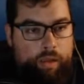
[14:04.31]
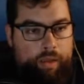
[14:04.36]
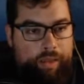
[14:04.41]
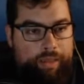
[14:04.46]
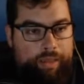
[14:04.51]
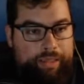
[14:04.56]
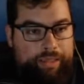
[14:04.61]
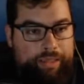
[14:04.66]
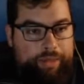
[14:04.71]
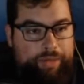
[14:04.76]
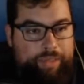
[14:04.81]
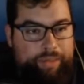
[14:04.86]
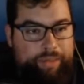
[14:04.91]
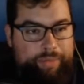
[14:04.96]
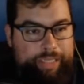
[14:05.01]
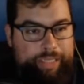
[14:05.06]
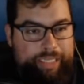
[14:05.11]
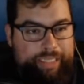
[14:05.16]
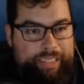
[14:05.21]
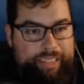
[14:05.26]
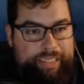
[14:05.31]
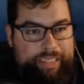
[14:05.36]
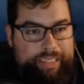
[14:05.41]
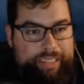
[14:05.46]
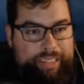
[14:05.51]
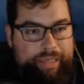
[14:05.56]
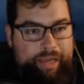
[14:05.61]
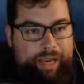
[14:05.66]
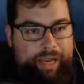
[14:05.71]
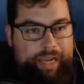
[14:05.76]
Let's use some of this.
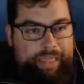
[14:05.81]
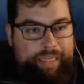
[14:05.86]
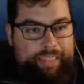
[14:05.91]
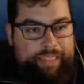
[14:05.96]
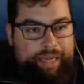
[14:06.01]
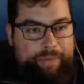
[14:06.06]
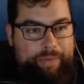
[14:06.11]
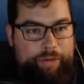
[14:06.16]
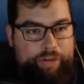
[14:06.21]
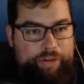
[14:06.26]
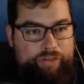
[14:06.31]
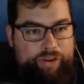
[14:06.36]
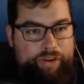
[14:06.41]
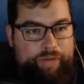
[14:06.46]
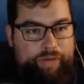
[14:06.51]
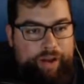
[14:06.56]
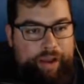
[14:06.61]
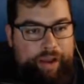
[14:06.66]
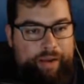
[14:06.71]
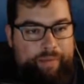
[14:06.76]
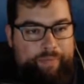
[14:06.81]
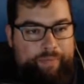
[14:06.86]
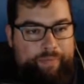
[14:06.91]
I got a stamina drink, right?